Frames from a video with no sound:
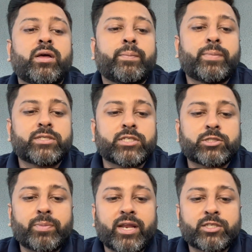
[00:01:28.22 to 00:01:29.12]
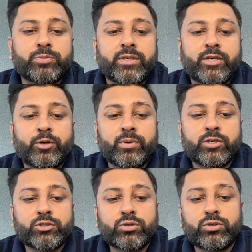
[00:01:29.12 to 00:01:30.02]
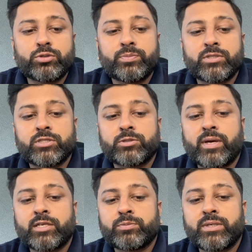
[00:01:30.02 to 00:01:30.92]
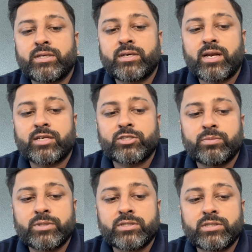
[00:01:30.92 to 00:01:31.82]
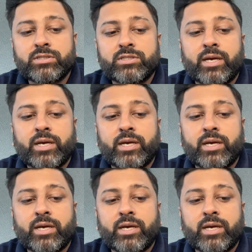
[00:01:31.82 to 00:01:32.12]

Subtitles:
Business Management Human Resource, Business Management International Business,